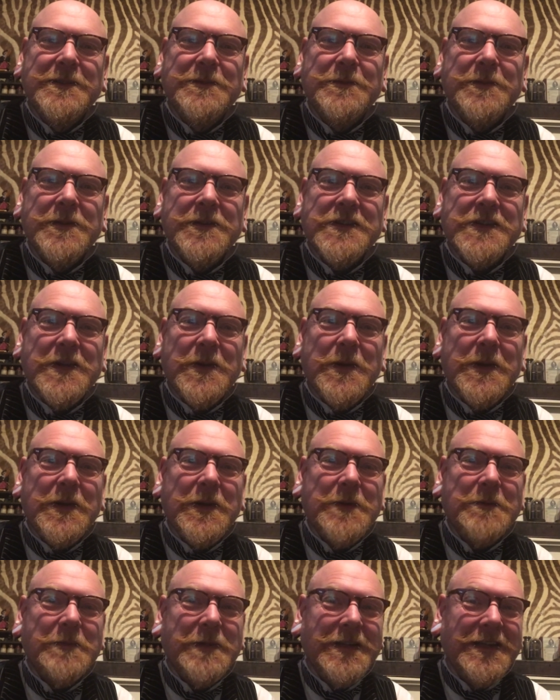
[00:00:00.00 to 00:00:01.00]
what's going
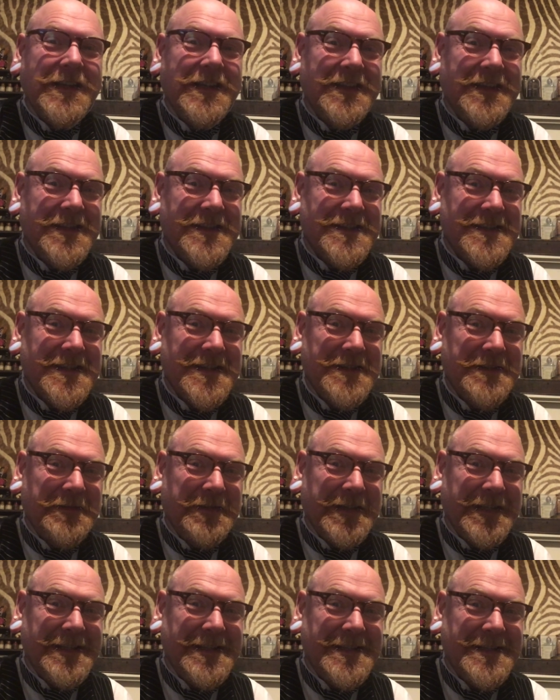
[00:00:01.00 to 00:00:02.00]
on beneath the
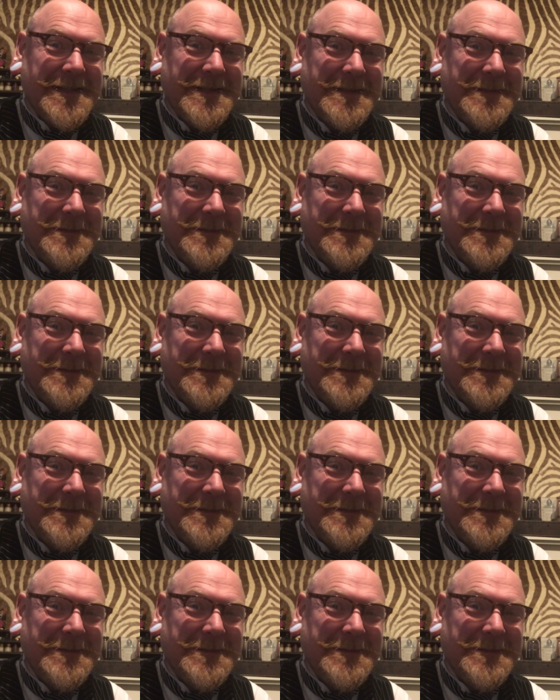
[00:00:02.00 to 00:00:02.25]
surface.